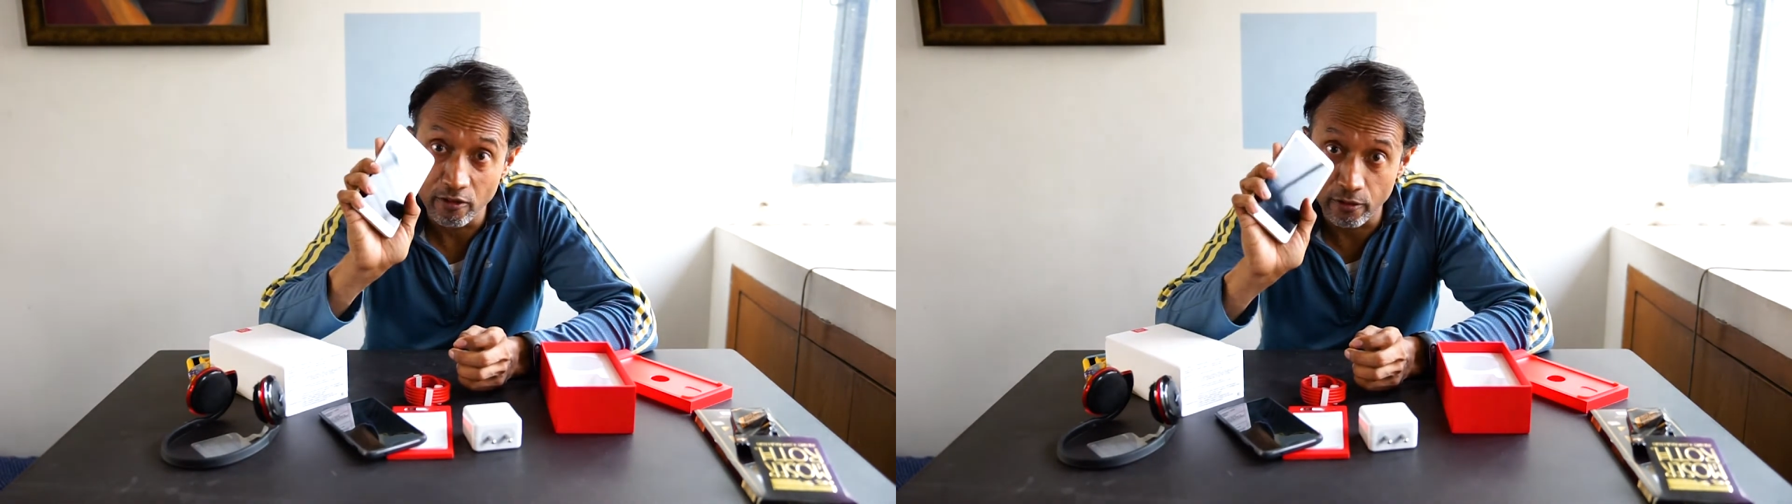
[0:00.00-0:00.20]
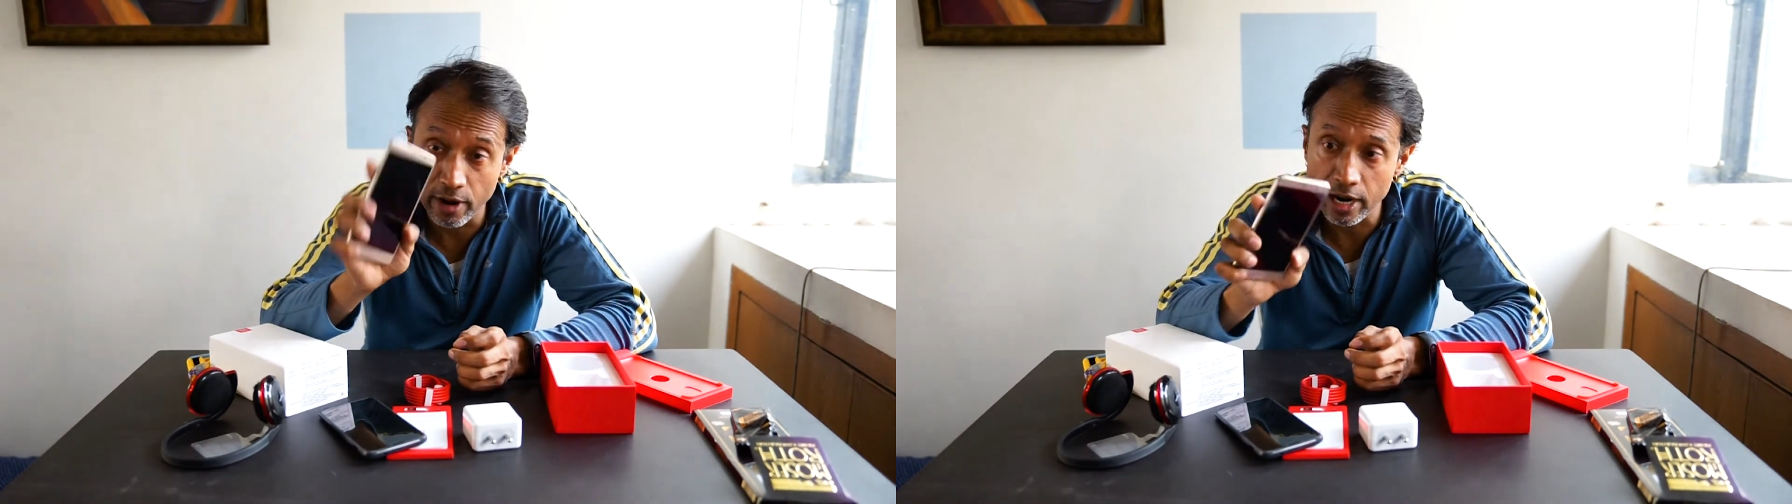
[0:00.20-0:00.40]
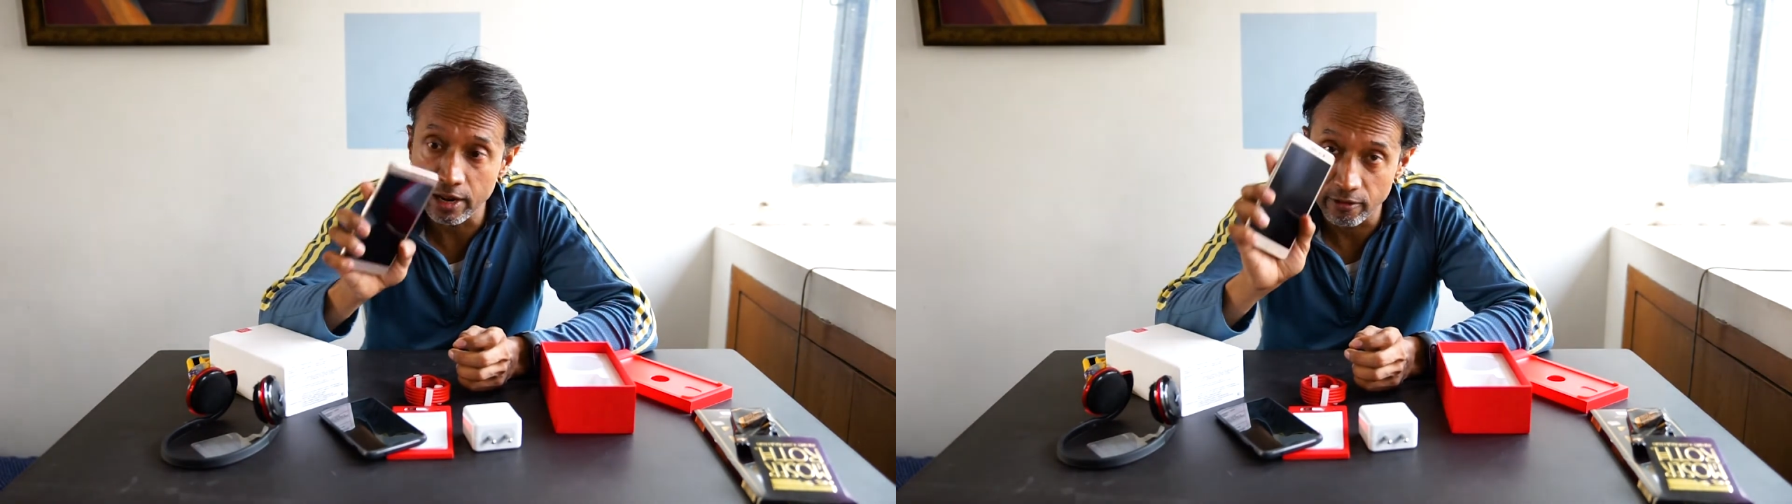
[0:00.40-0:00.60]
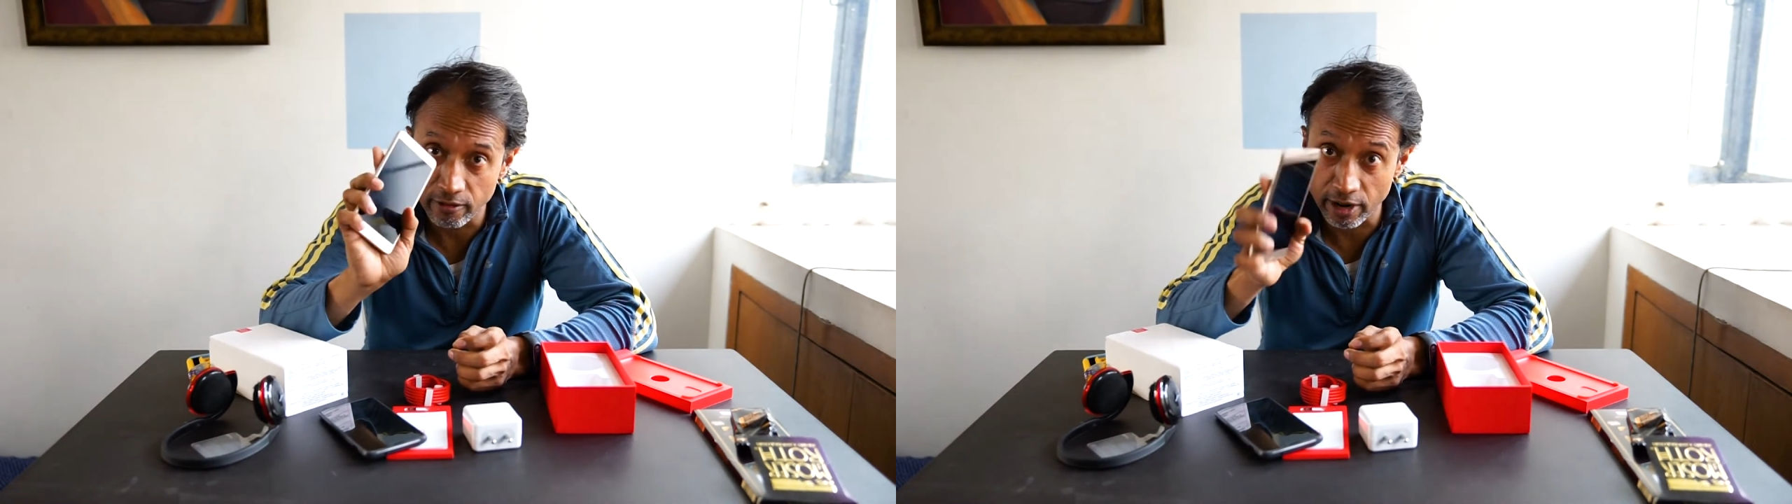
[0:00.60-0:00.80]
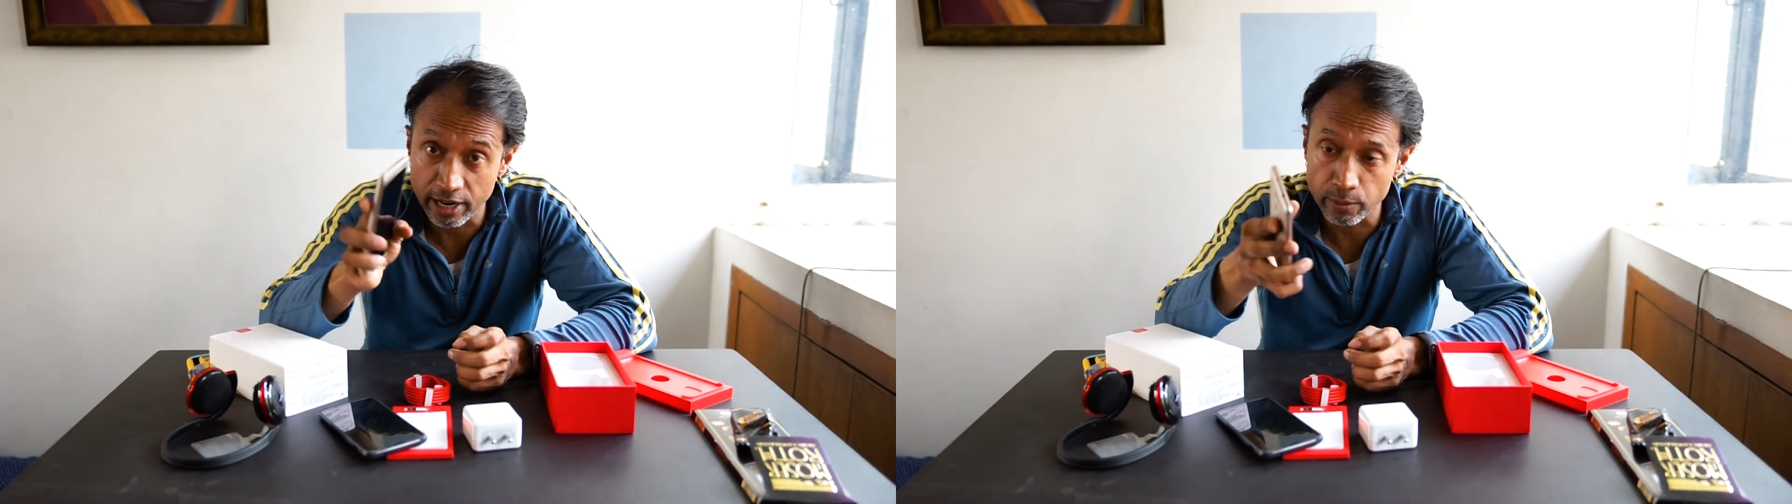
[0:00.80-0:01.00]
Very,
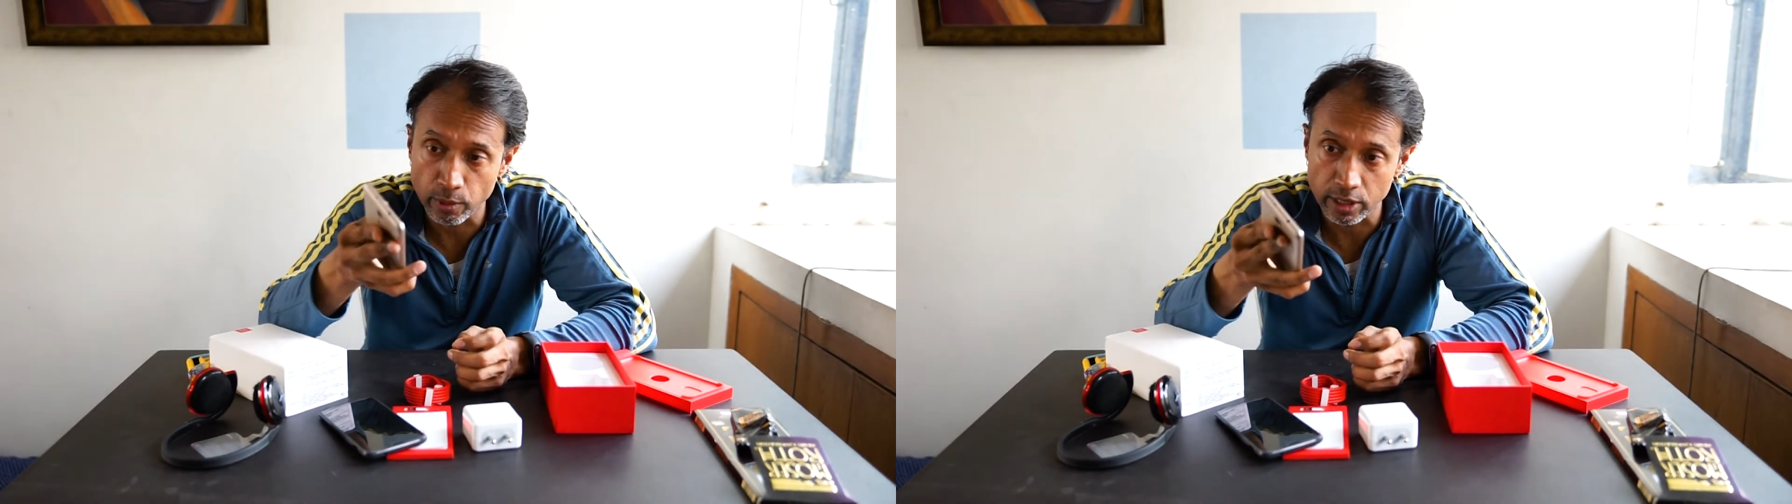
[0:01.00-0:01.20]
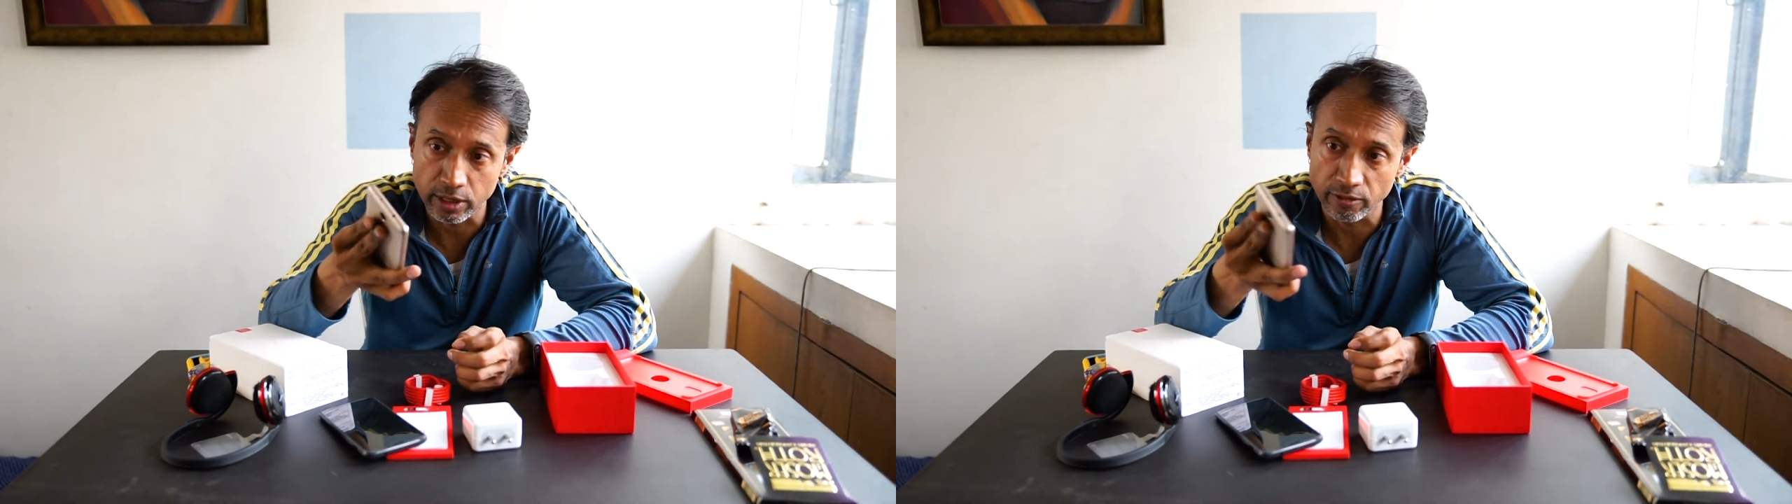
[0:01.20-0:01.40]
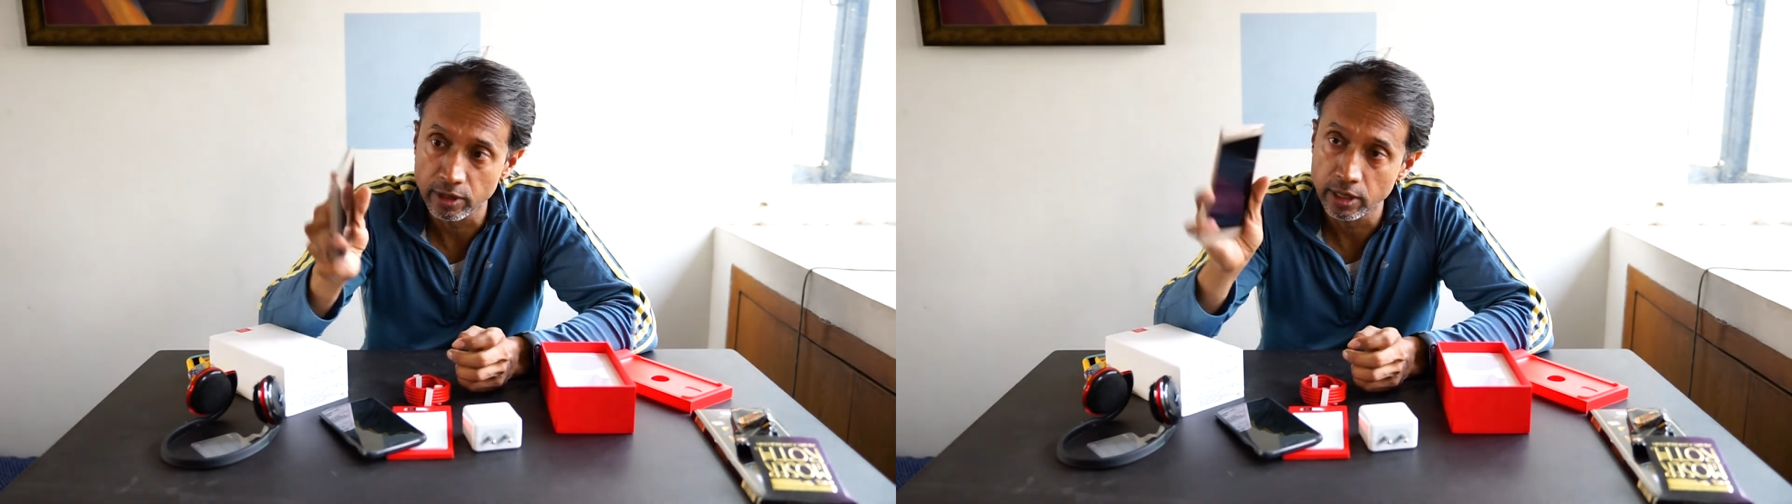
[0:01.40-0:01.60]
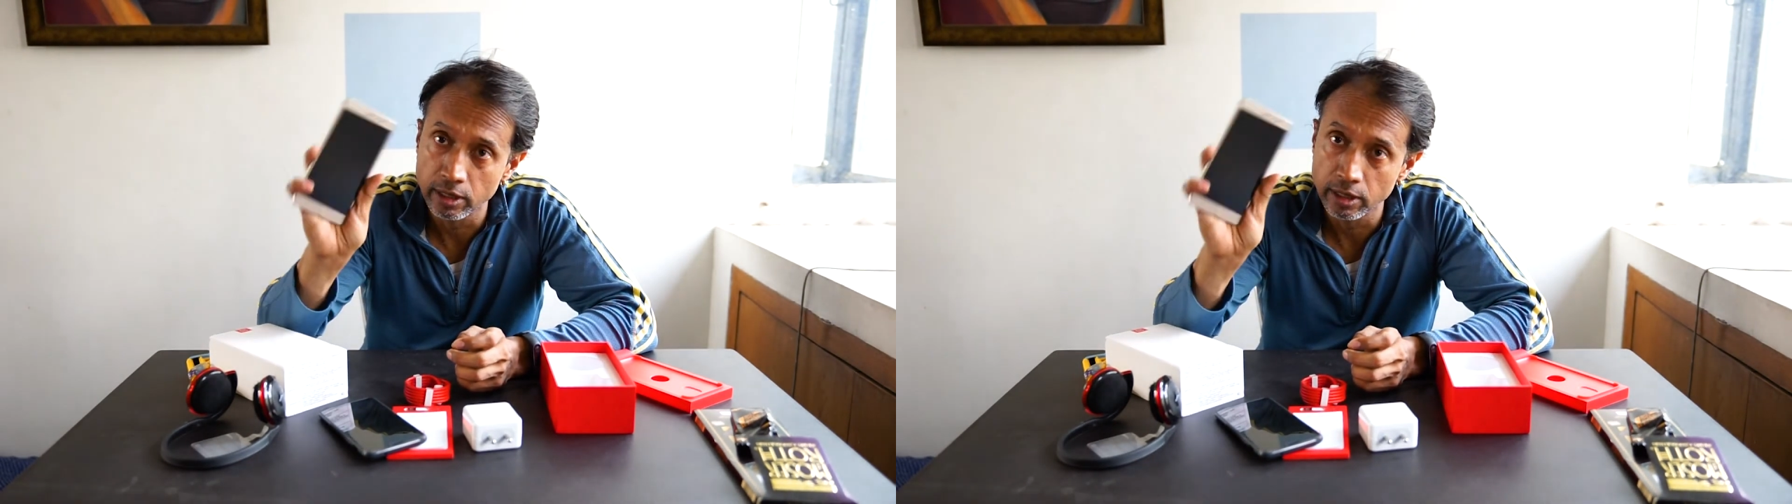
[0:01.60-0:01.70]
very impressive.